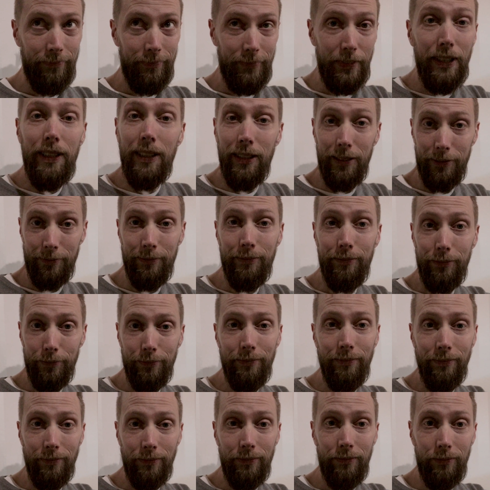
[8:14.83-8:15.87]
Yeah,
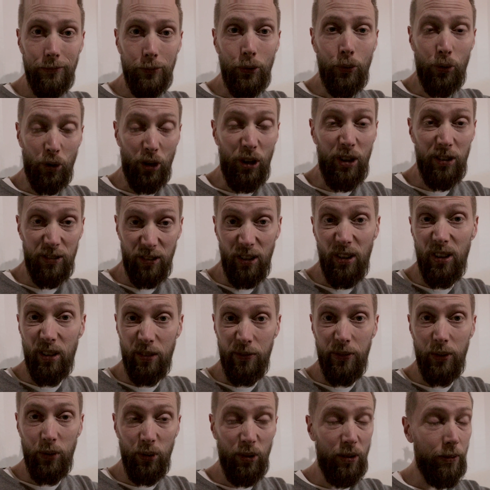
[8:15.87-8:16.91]
raw dog
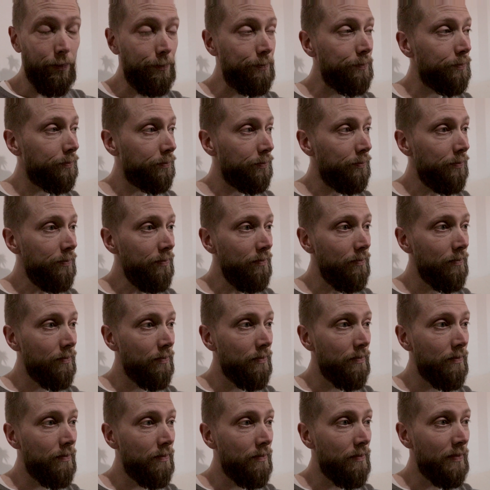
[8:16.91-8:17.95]
food.
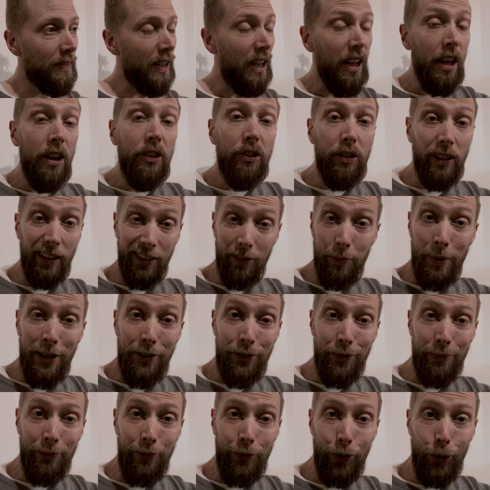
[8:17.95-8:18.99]
So let's make
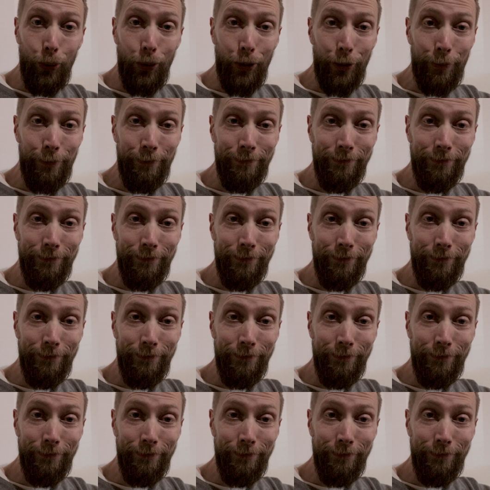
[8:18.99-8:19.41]
some food.